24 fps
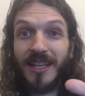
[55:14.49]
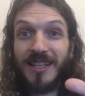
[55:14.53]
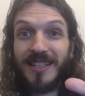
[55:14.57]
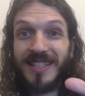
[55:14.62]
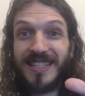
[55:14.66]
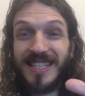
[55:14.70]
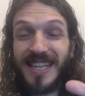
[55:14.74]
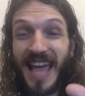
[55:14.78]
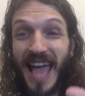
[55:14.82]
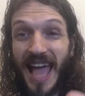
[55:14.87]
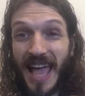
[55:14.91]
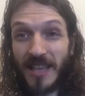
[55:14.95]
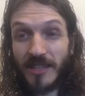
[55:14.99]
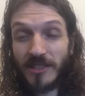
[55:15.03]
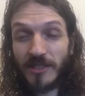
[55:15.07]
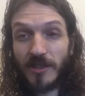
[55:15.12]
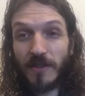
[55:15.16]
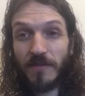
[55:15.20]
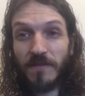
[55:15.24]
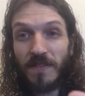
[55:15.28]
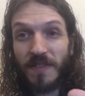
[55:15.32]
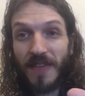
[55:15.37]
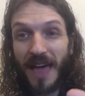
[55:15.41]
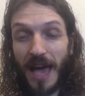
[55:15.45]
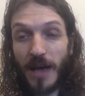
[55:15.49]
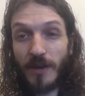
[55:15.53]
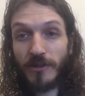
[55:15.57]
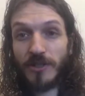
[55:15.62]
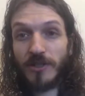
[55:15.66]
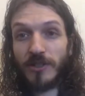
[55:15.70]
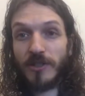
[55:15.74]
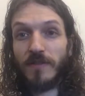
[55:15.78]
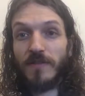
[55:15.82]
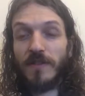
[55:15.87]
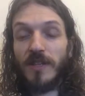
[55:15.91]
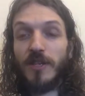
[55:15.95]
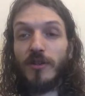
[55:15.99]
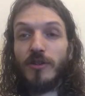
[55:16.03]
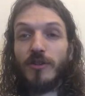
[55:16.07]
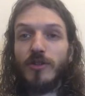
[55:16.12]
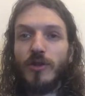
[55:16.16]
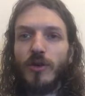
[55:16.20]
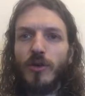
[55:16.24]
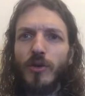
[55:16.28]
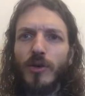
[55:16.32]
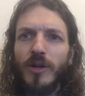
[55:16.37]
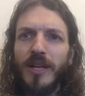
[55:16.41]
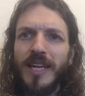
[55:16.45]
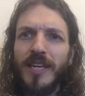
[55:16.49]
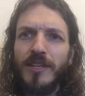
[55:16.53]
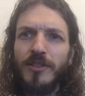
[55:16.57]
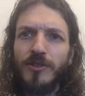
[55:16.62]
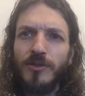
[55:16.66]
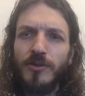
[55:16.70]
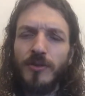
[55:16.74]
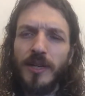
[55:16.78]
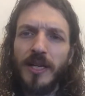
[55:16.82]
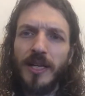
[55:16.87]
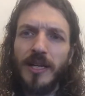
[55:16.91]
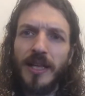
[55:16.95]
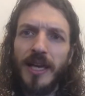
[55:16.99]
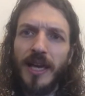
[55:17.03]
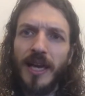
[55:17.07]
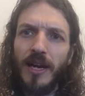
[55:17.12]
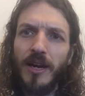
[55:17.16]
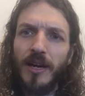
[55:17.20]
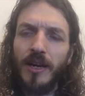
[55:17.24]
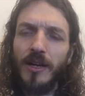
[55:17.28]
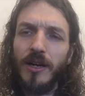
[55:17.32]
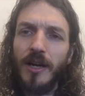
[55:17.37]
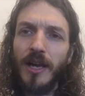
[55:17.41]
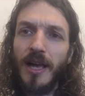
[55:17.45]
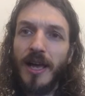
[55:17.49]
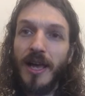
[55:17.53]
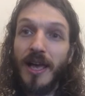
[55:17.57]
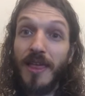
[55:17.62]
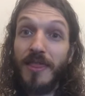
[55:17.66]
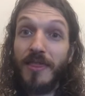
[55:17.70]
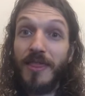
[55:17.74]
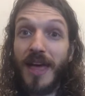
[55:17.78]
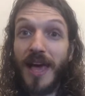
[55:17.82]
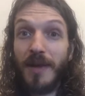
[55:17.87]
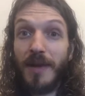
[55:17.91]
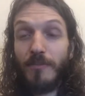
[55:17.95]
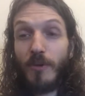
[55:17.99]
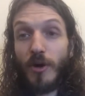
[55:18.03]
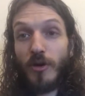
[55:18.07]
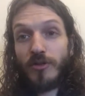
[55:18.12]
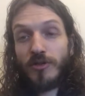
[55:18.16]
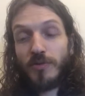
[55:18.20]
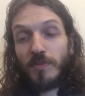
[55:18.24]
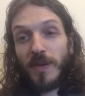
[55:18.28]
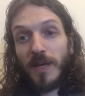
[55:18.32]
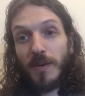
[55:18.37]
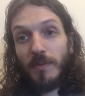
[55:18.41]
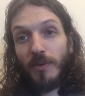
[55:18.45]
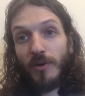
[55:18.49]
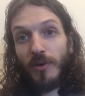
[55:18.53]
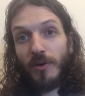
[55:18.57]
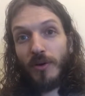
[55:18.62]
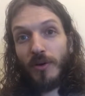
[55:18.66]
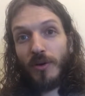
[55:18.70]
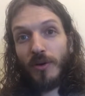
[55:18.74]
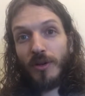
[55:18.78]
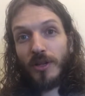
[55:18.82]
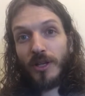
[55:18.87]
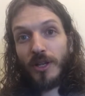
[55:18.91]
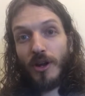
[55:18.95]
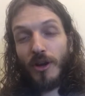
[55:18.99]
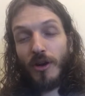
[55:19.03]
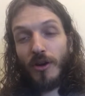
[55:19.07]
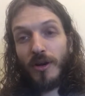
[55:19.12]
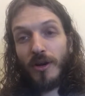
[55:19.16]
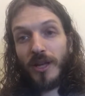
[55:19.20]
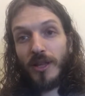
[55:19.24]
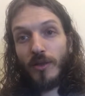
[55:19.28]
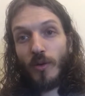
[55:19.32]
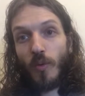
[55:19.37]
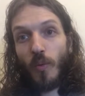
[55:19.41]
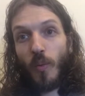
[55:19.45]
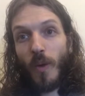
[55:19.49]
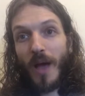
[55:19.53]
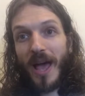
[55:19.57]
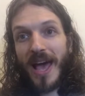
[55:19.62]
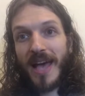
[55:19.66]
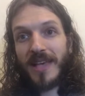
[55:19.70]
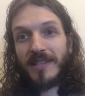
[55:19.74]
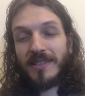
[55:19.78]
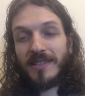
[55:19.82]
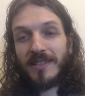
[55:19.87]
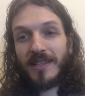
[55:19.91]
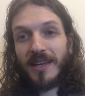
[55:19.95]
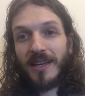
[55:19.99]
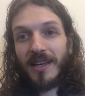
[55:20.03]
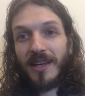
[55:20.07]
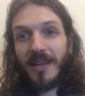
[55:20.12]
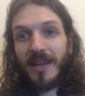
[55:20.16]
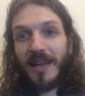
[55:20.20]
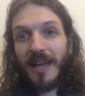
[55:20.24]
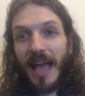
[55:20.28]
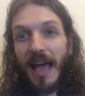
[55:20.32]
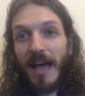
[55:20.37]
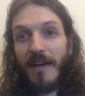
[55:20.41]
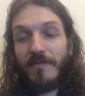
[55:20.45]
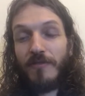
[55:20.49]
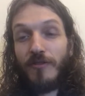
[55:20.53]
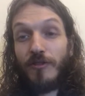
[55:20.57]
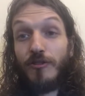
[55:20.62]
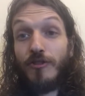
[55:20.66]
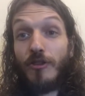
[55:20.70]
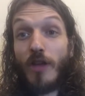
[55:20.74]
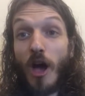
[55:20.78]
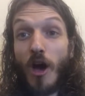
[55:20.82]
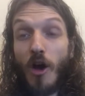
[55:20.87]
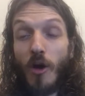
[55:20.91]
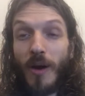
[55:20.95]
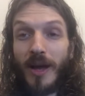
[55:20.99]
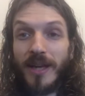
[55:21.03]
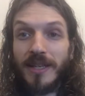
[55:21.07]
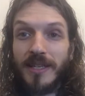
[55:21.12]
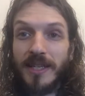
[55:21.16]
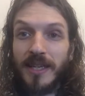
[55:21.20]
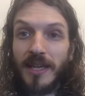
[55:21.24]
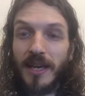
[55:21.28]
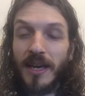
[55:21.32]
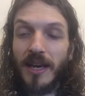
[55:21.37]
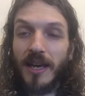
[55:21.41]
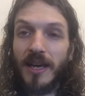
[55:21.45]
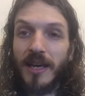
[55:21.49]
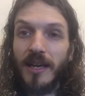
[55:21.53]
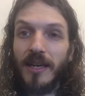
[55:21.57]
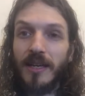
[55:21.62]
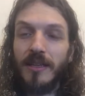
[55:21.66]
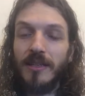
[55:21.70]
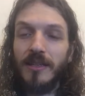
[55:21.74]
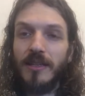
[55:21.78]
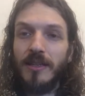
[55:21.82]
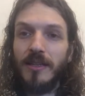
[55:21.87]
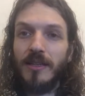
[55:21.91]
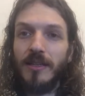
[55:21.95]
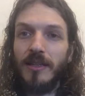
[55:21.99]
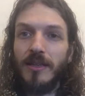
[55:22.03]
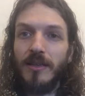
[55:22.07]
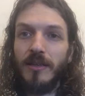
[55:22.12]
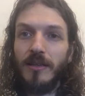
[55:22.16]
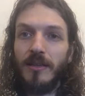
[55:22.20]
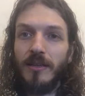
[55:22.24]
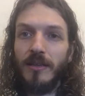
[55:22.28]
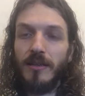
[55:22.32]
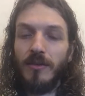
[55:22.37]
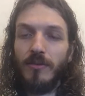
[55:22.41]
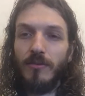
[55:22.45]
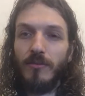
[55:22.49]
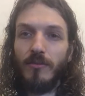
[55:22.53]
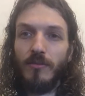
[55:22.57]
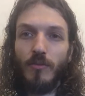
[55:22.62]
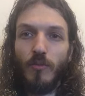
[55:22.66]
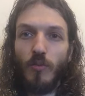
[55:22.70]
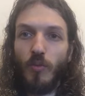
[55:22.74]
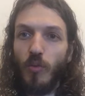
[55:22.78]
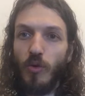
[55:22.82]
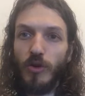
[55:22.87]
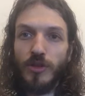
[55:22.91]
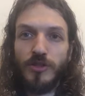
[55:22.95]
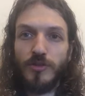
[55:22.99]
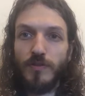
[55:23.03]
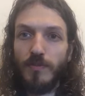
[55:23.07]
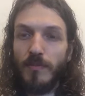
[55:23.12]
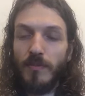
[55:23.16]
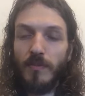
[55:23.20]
tens of thousands of years old history there that most people, you know, in the West have no idea was